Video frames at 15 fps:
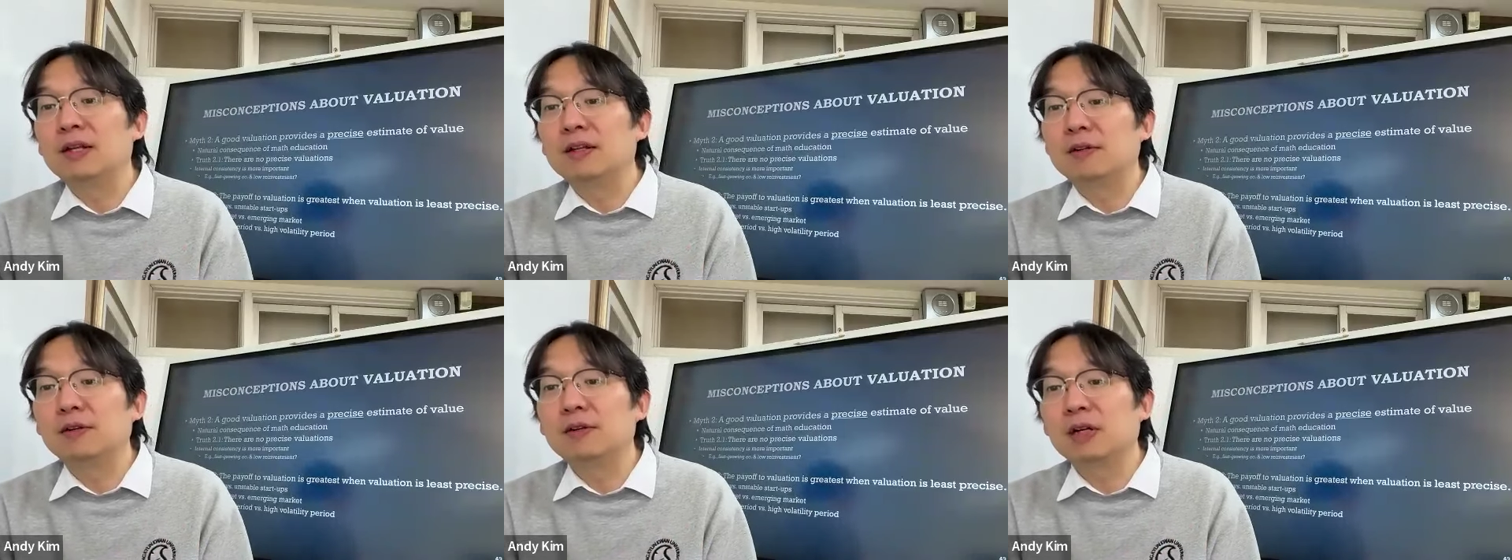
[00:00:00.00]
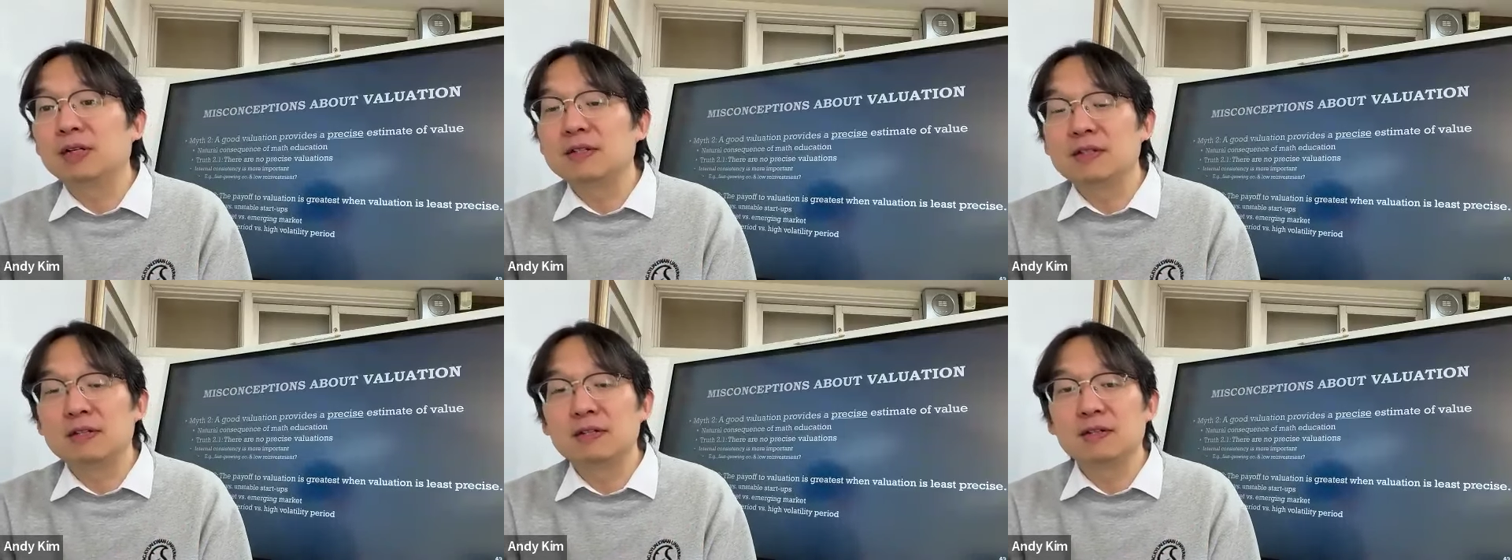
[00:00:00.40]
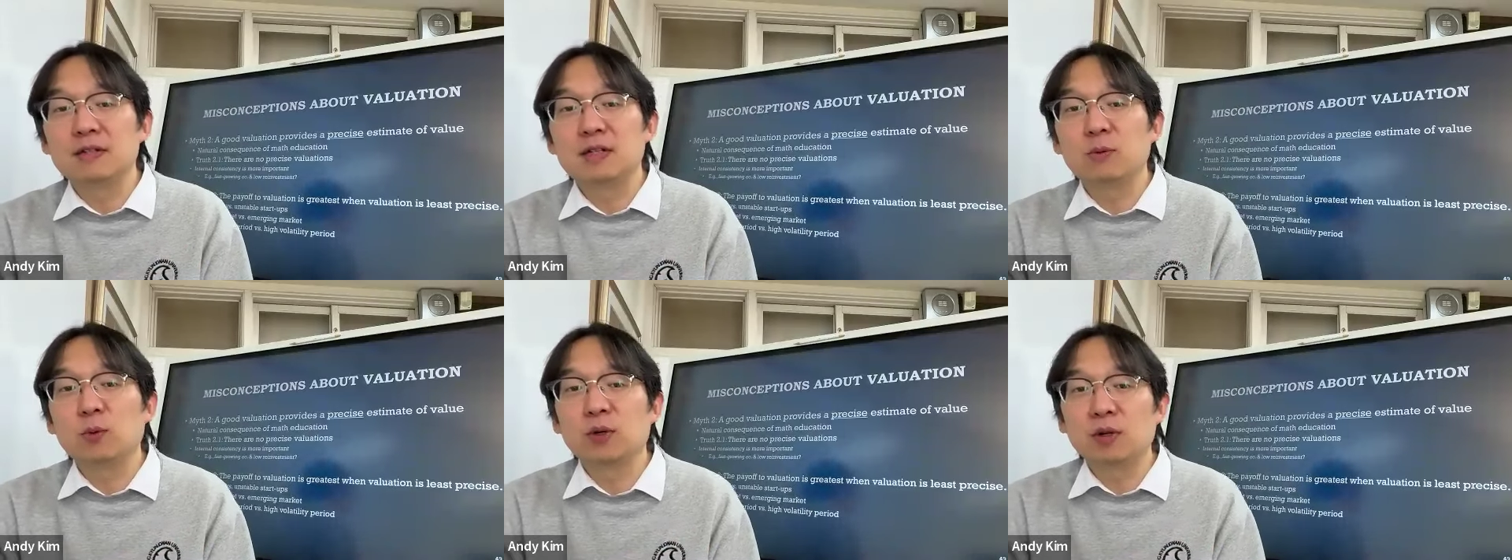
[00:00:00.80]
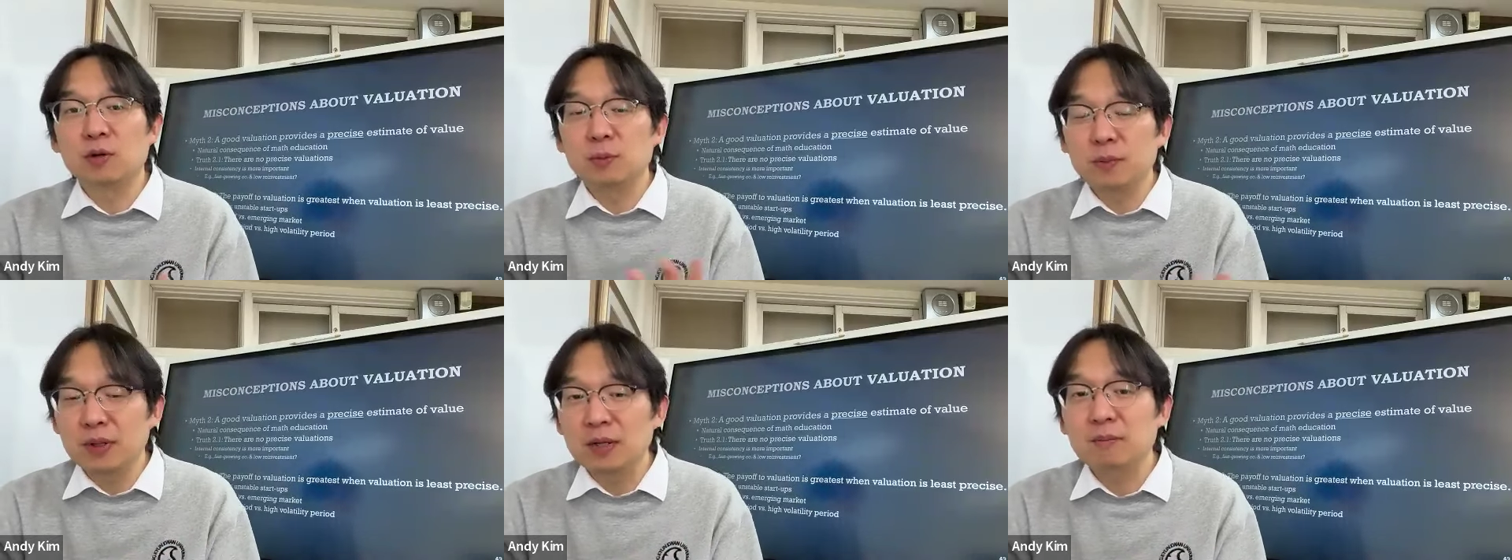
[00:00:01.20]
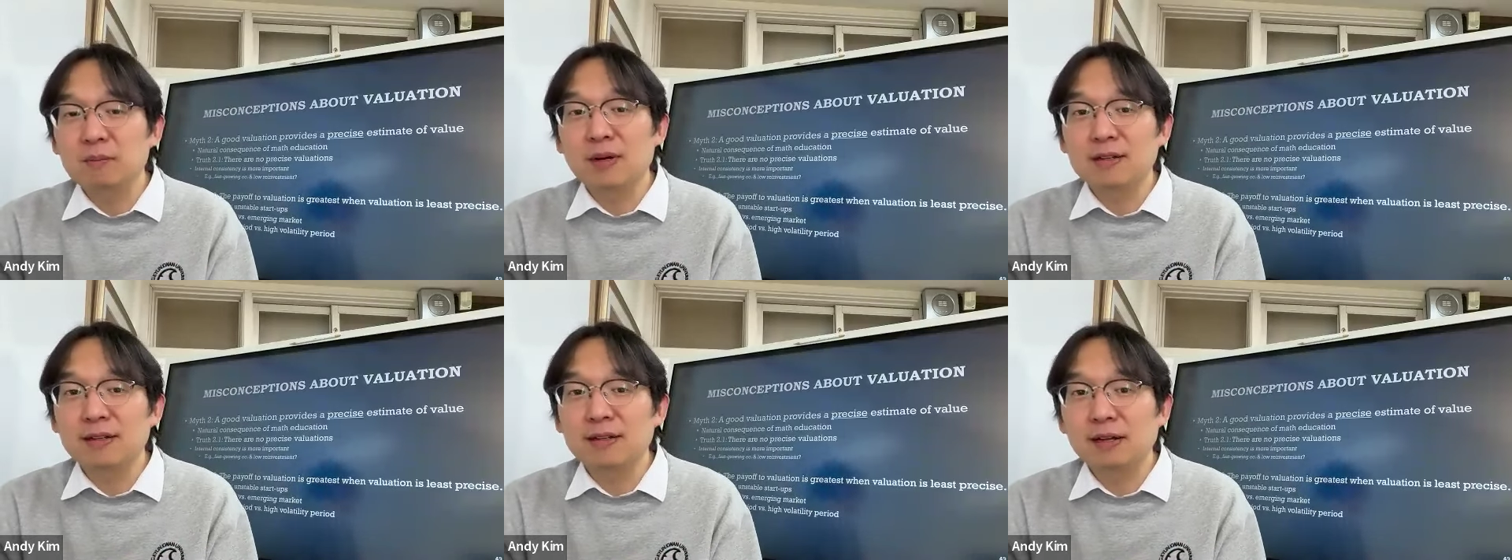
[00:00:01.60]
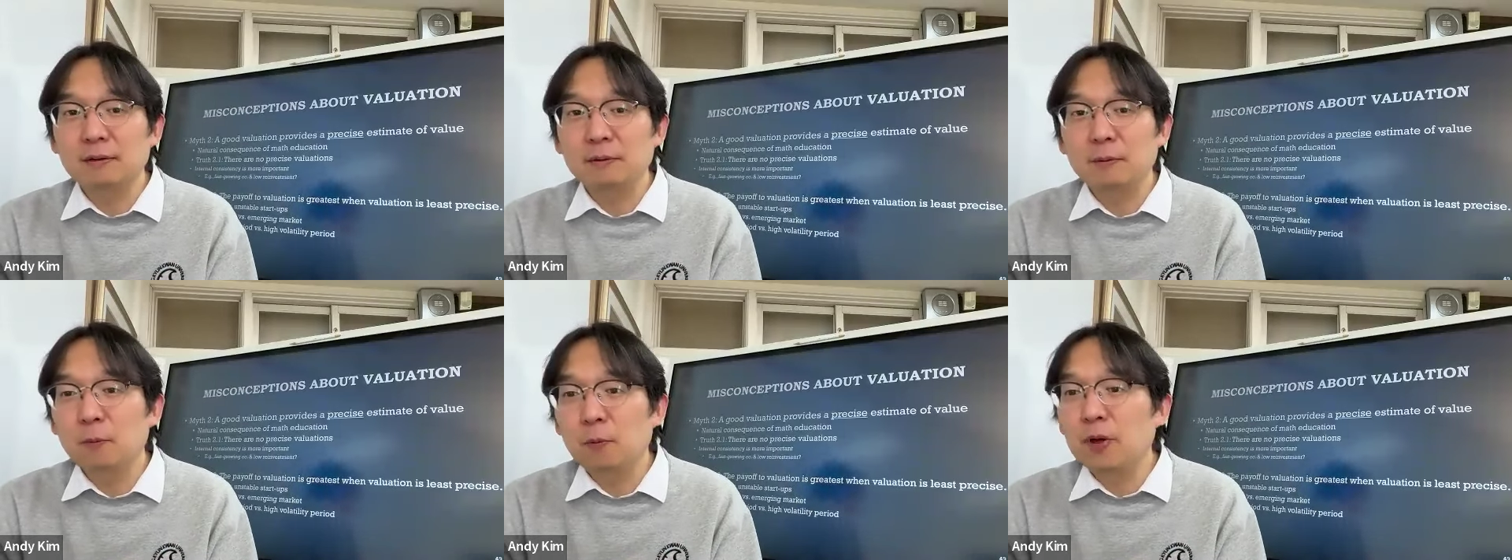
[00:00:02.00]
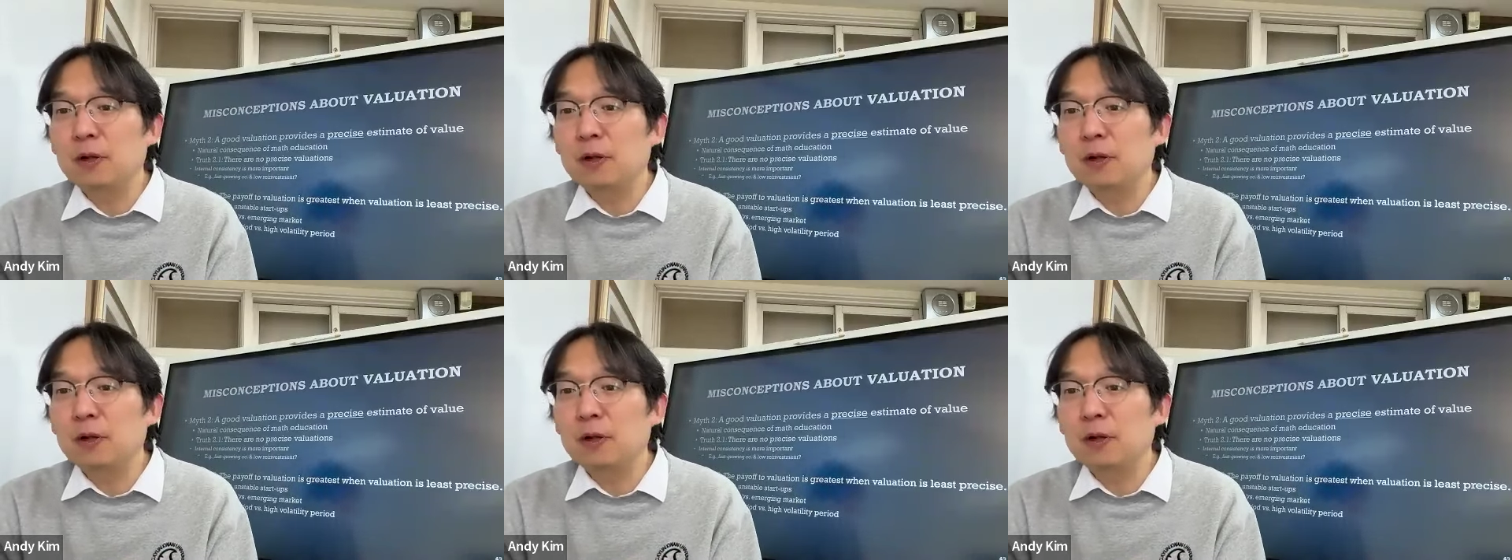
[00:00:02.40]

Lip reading: internal consistency, what do you mean by that?